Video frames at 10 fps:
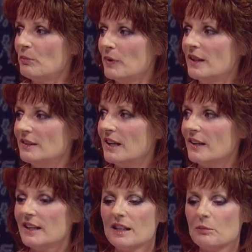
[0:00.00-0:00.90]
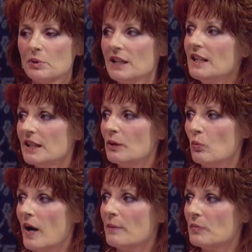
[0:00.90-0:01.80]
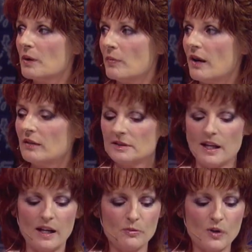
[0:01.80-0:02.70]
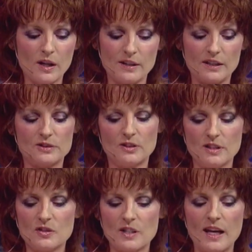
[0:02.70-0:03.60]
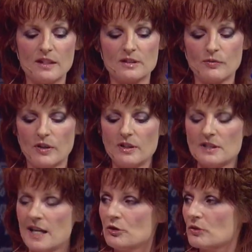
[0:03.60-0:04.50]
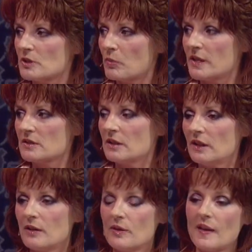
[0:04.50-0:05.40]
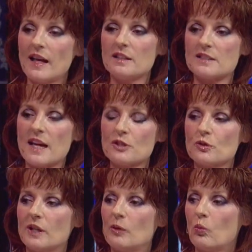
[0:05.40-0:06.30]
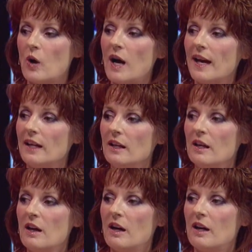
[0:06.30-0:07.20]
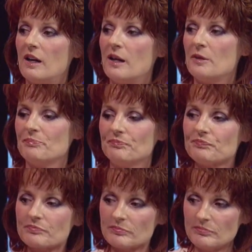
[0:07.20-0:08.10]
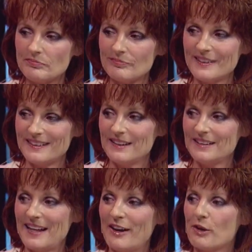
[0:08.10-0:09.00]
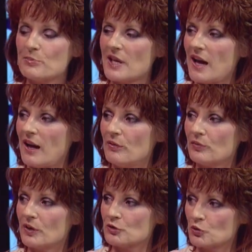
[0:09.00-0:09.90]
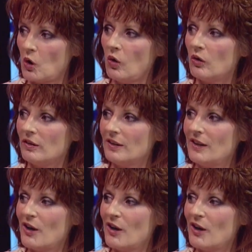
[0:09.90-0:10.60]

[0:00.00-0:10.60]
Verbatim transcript: bit. Yeah, they completely wiped them out. Hebron to this day is a very dangerous place to live, and that is actually why um, Arabs have control